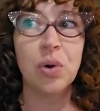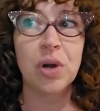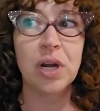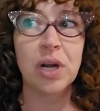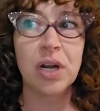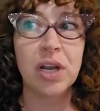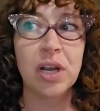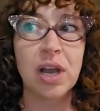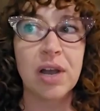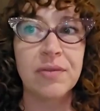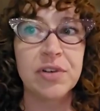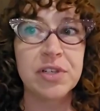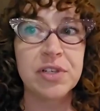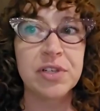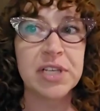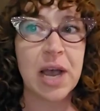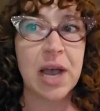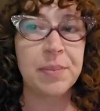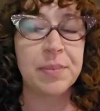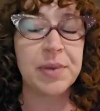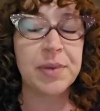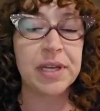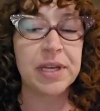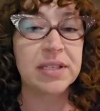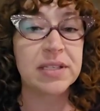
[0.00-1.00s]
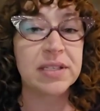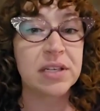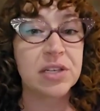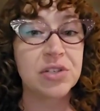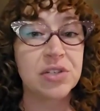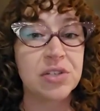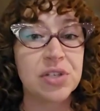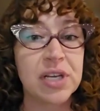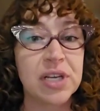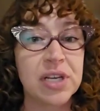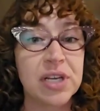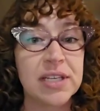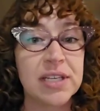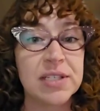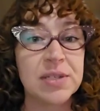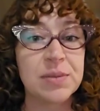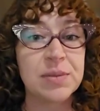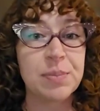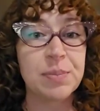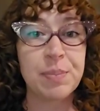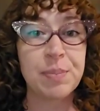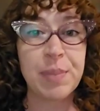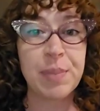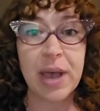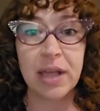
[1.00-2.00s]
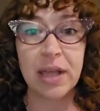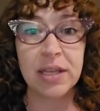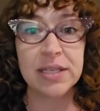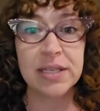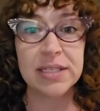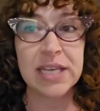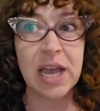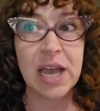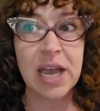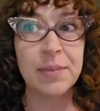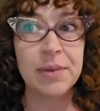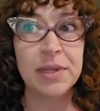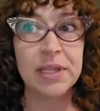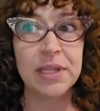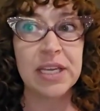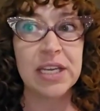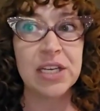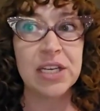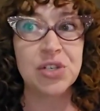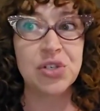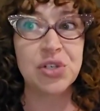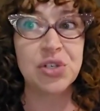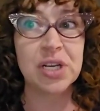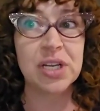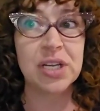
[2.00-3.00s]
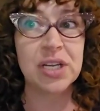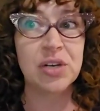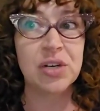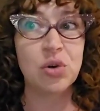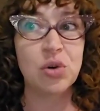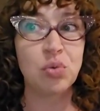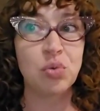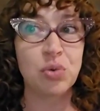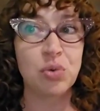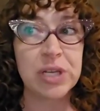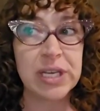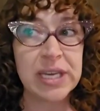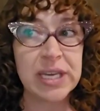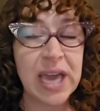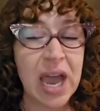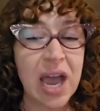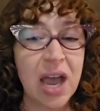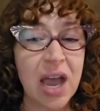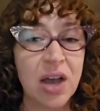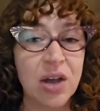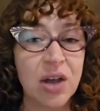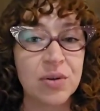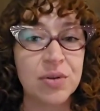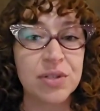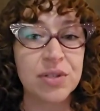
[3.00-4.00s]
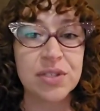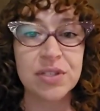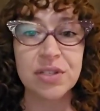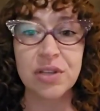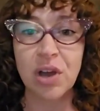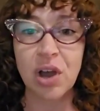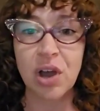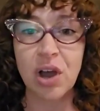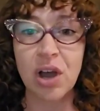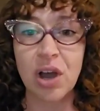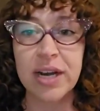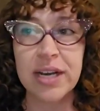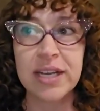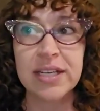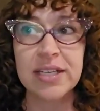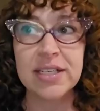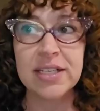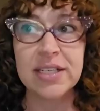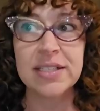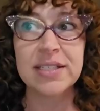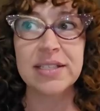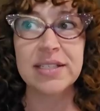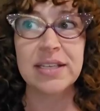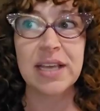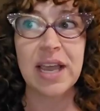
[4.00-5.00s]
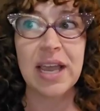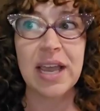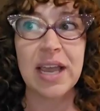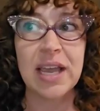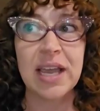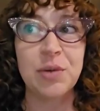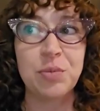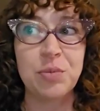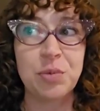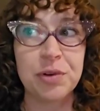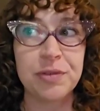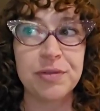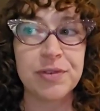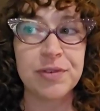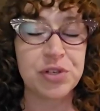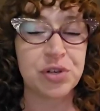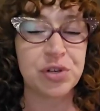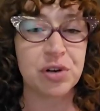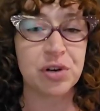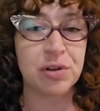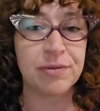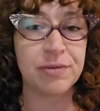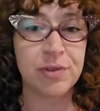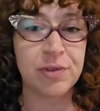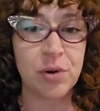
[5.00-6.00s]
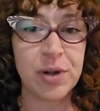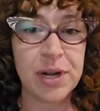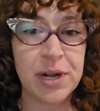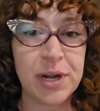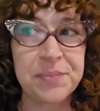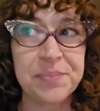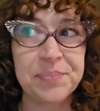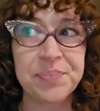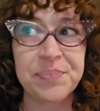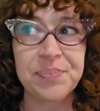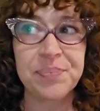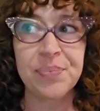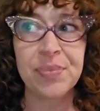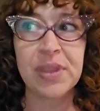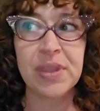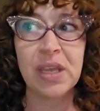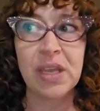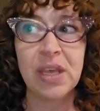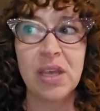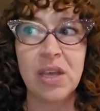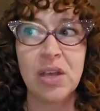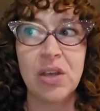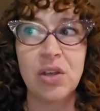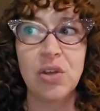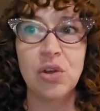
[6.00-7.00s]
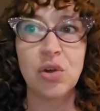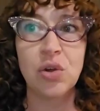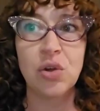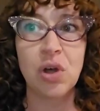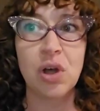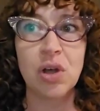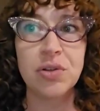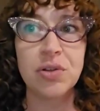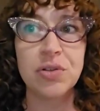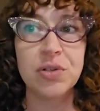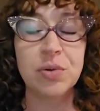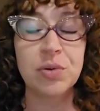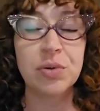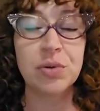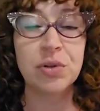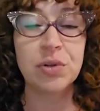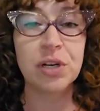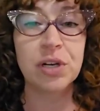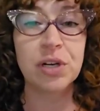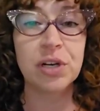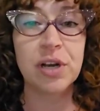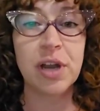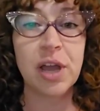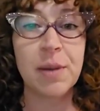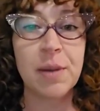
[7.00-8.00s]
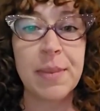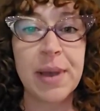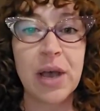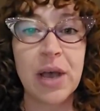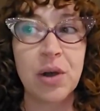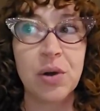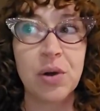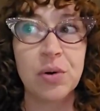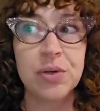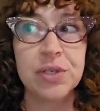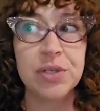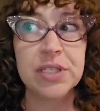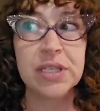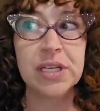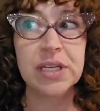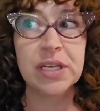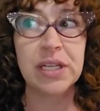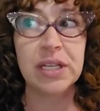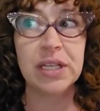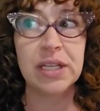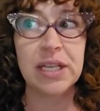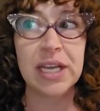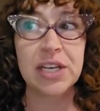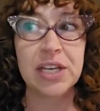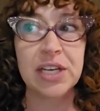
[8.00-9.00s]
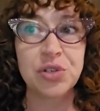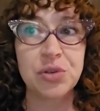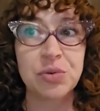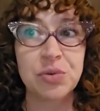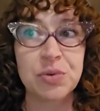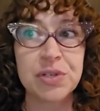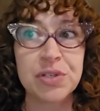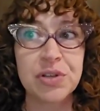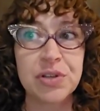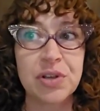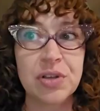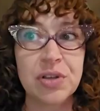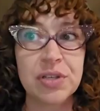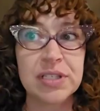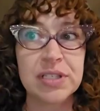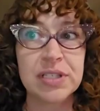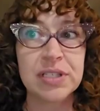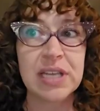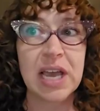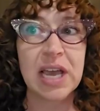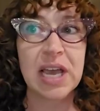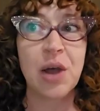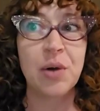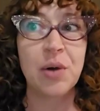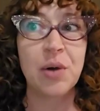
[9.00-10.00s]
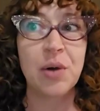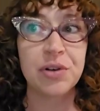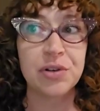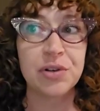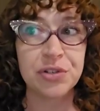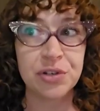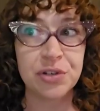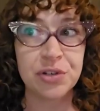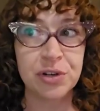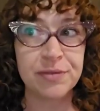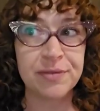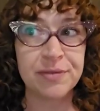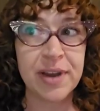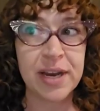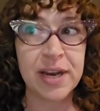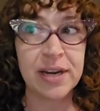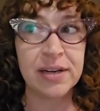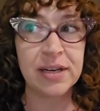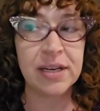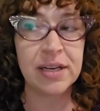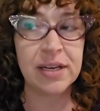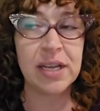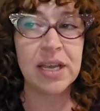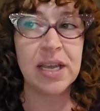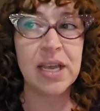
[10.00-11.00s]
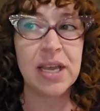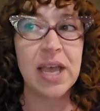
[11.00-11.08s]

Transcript: We're going to cover topics such as ballot tabulation, recounts, audits, and provisional voting. You'll also learn about election results, how they're certified,